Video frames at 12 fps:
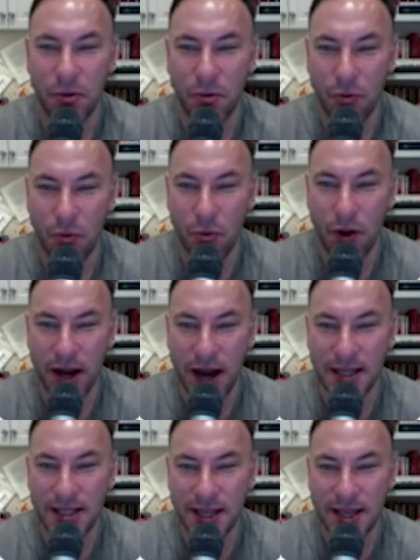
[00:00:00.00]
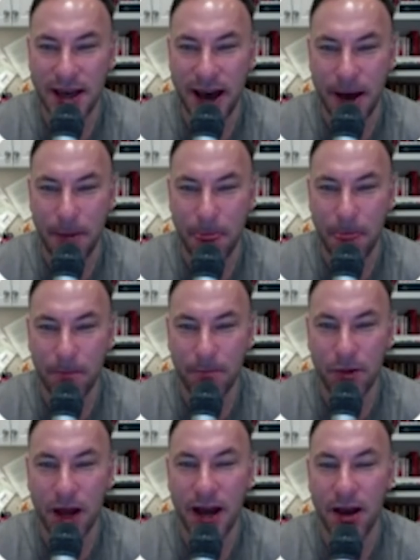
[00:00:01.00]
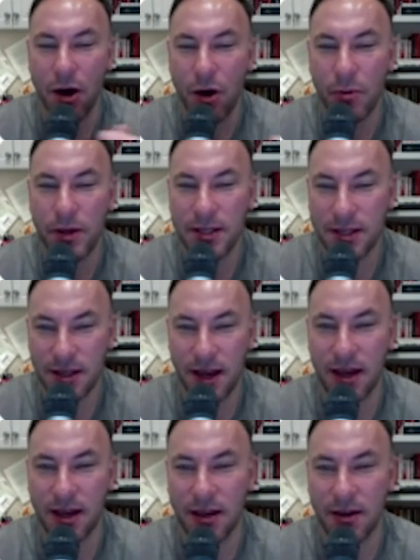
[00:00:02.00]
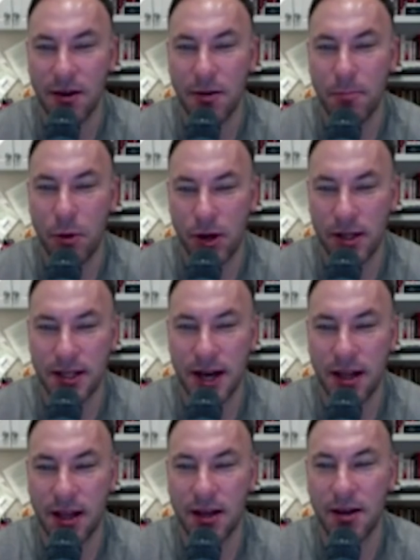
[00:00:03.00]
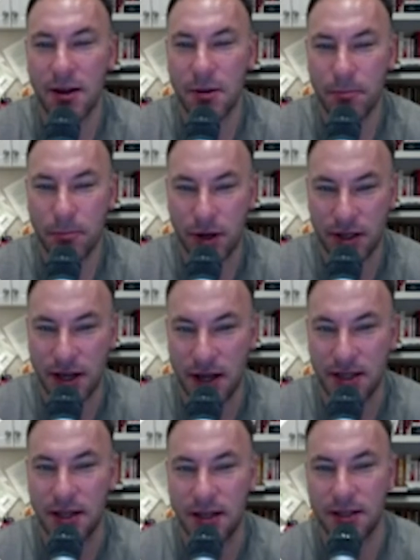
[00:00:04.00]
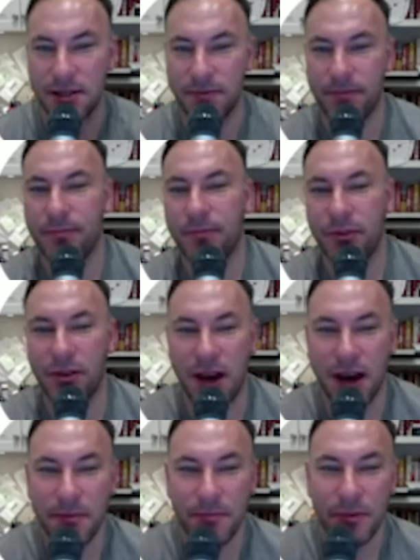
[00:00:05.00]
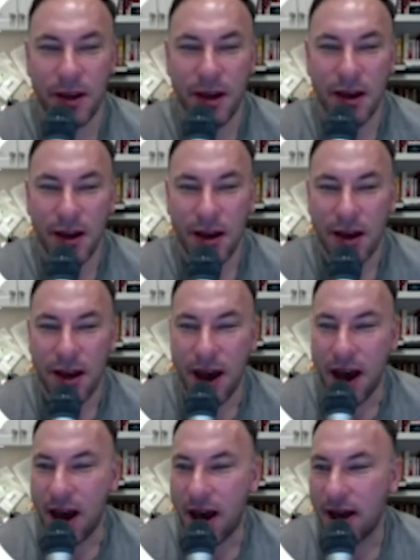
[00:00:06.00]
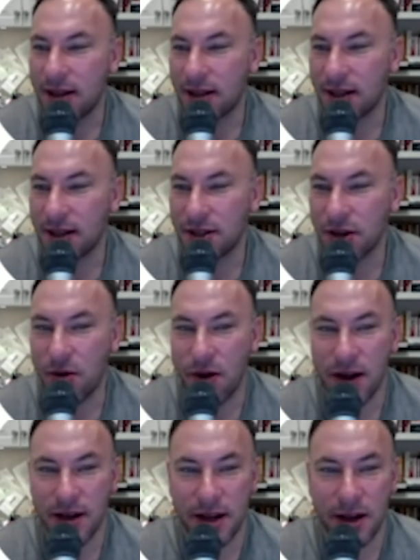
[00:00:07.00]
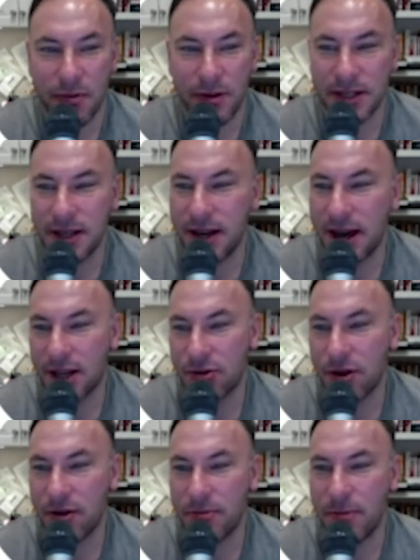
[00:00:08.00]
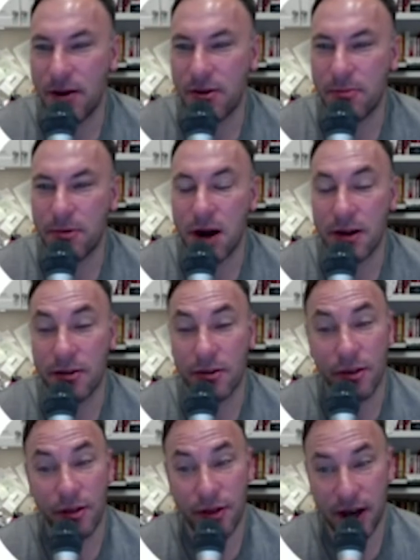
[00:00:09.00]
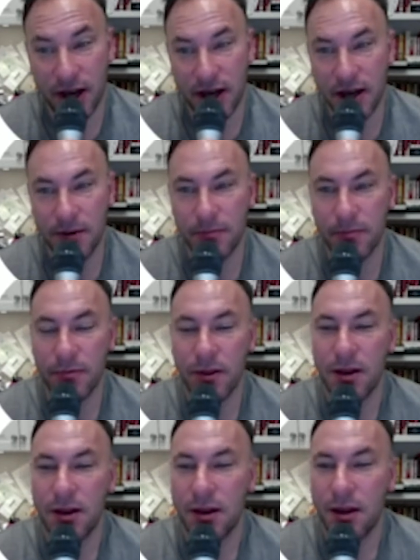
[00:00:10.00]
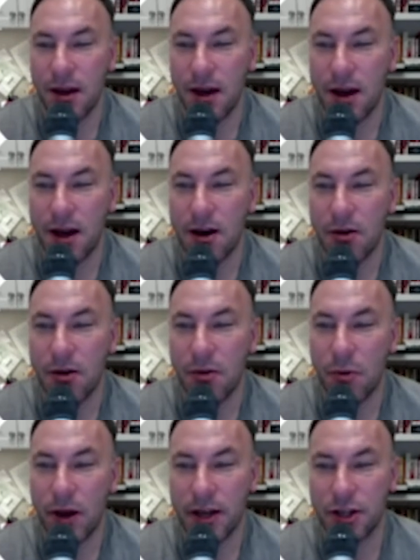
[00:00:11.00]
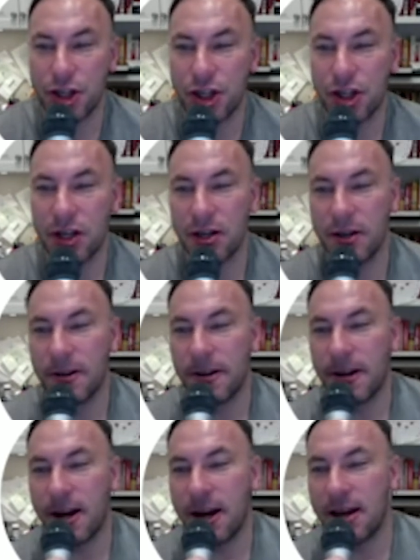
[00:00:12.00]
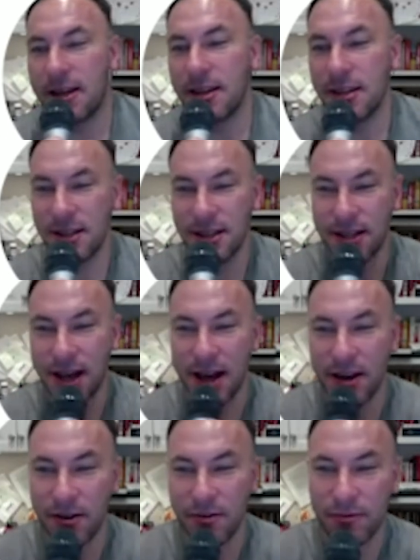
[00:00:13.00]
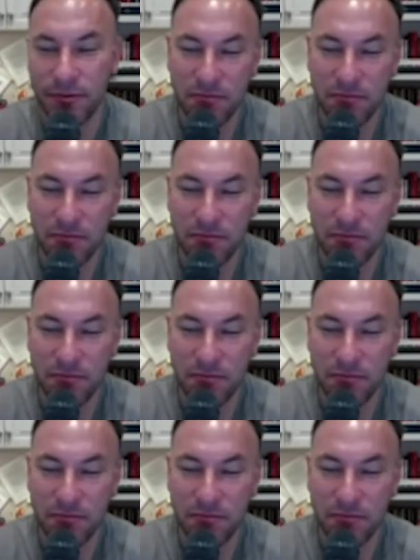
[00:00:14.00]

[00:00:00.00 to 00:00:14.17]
when I see that, I always think Bordetella pertussis. Okay, and let's go on here. We see an X-ray with peribronchial thickening, which this is kind of,